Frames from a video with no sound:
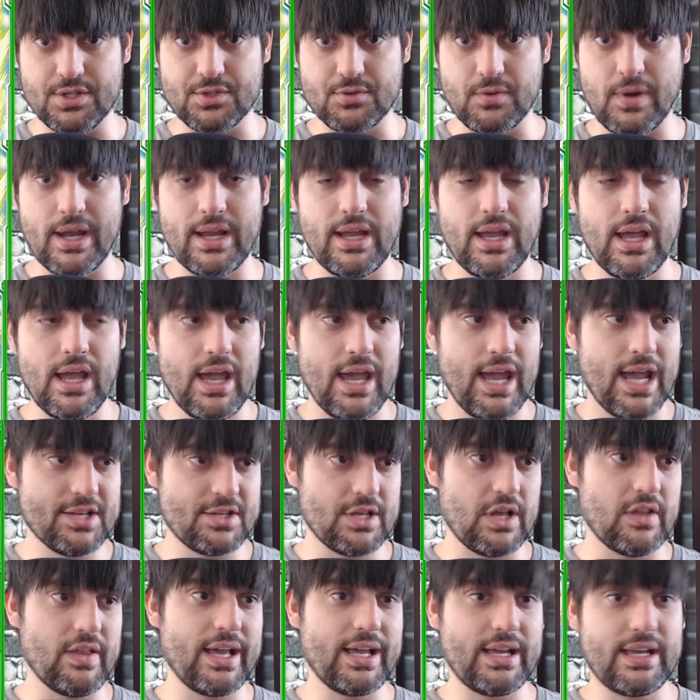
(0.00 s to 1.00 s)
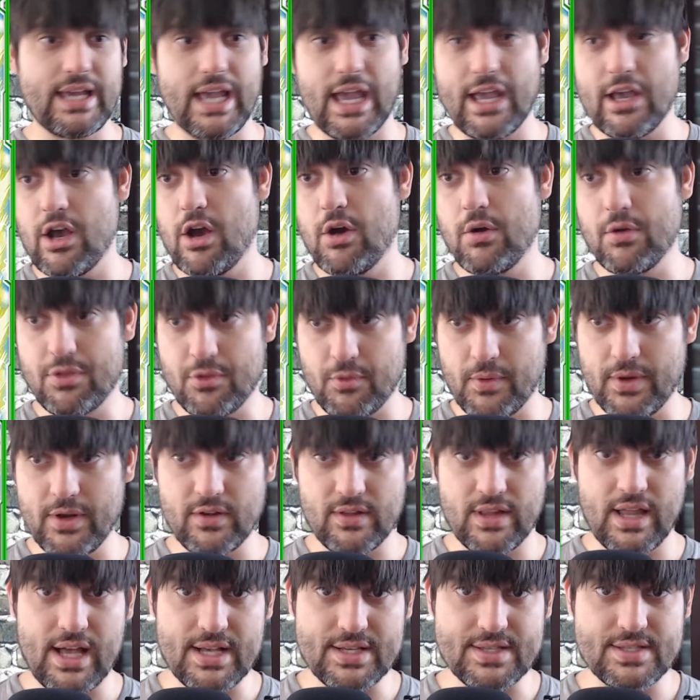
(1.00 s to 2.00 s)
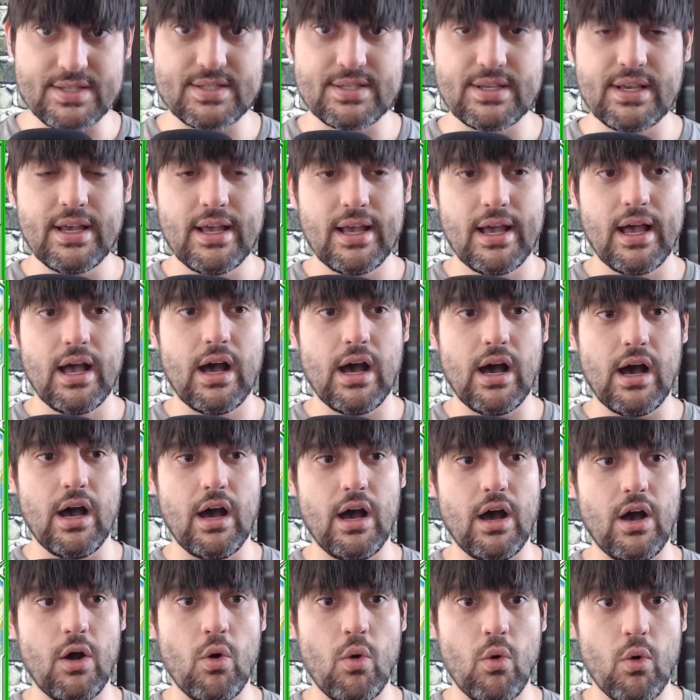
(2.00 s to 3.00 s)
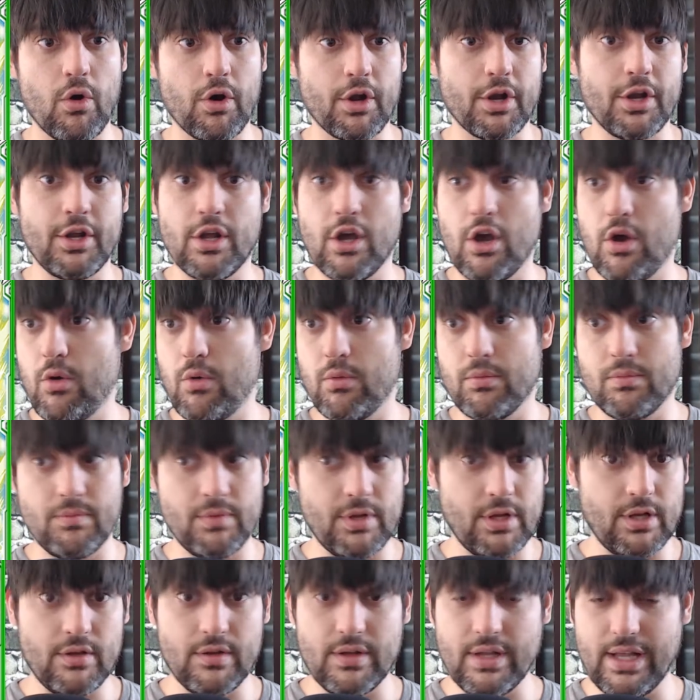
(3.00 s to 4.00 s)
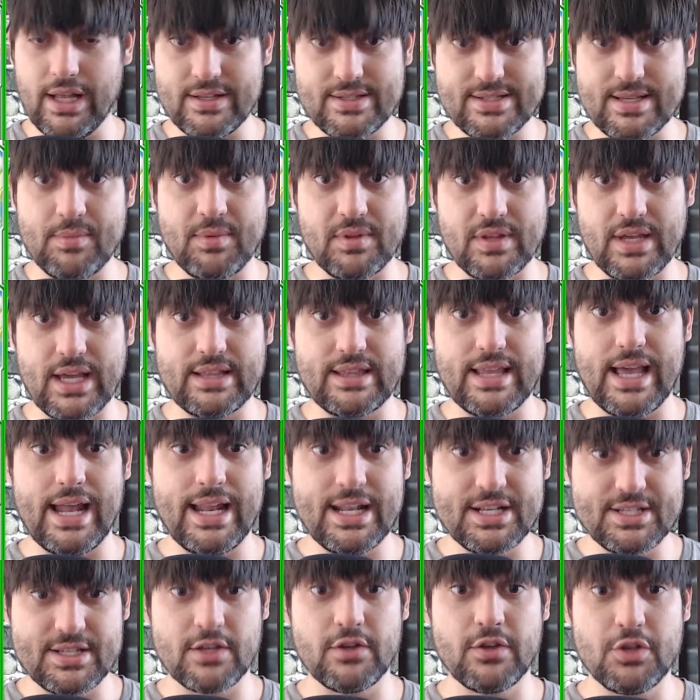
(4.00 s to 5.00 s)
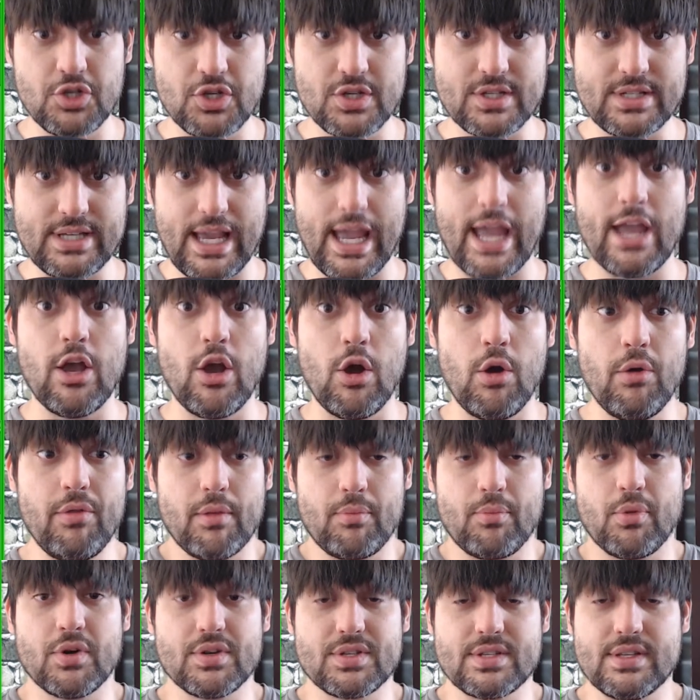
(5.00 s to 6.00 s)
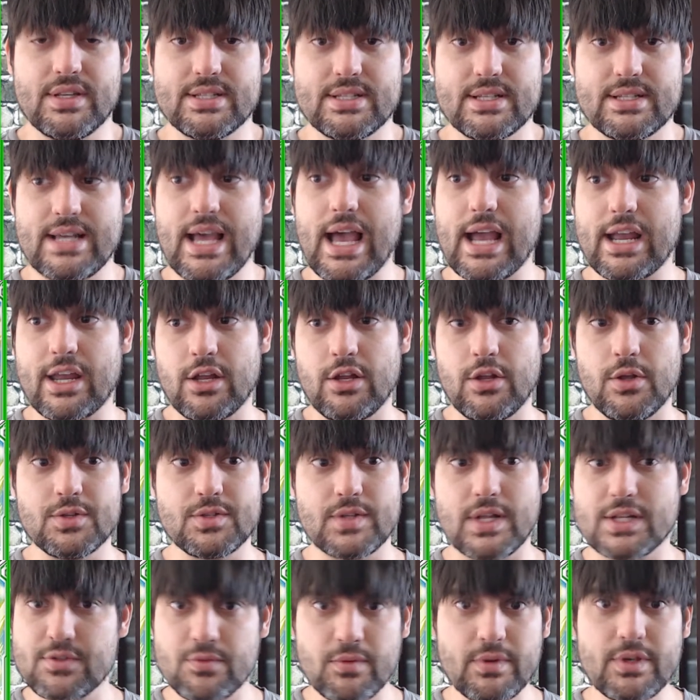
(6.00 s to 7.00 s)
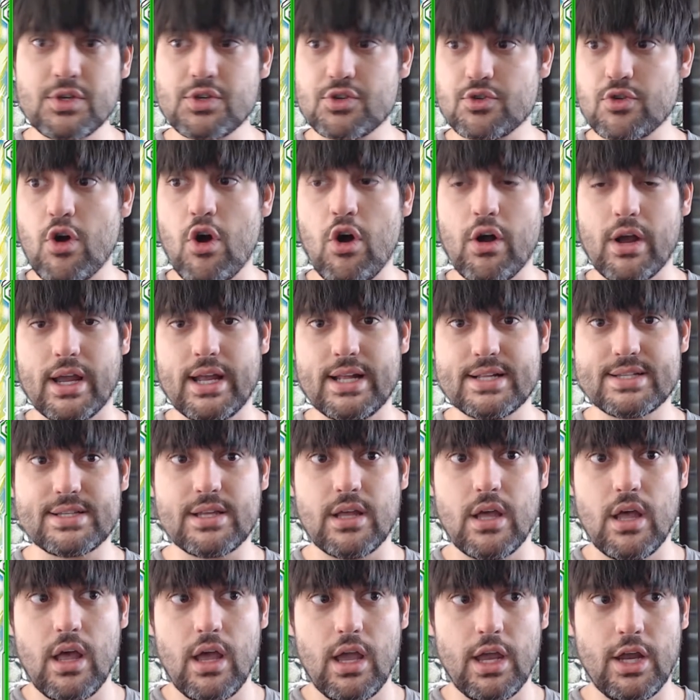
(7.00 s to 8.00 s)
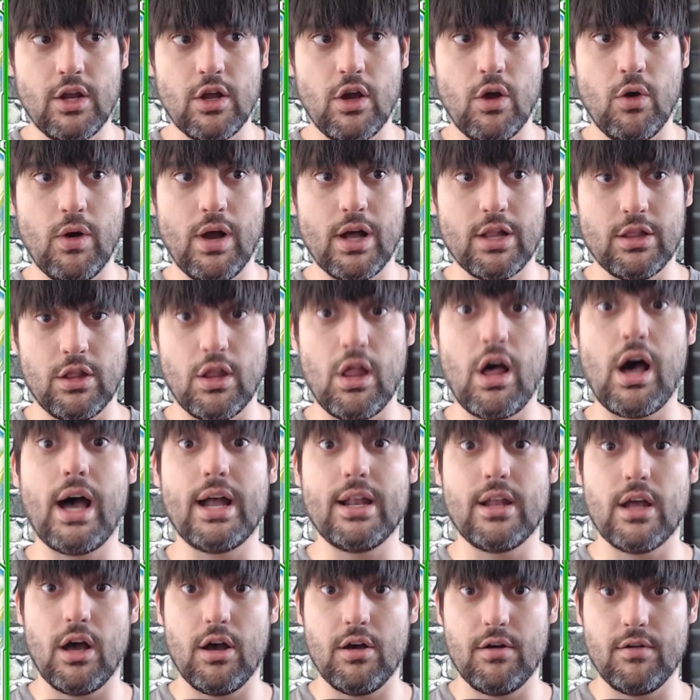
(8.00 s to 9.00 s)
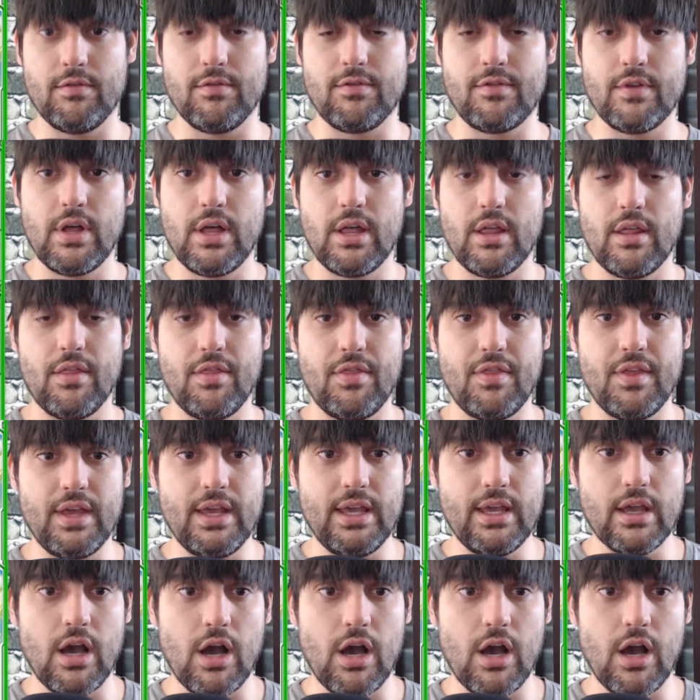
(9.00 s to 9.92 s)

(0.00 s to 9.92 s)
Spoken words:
right? It's not like KO 3 or less, or something like that. It's literally just KO the person that's attacking you. So that's really strong against a lot of the